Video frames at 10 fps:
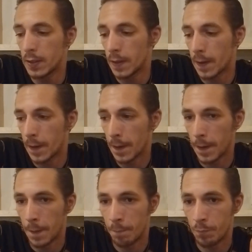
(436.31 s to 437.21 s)

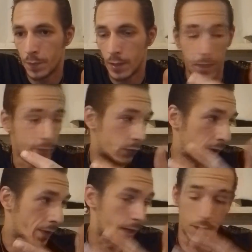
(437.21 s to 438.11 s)
The left
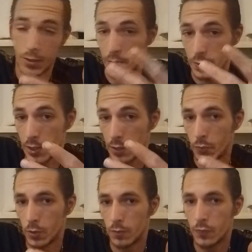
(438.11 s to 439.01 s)
front tire is still
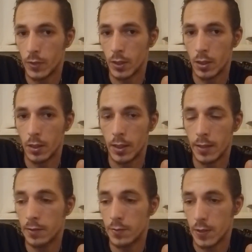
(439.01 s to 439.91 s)
full of
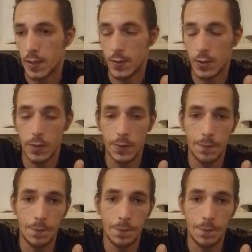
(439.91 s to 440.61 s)
air, so that's good.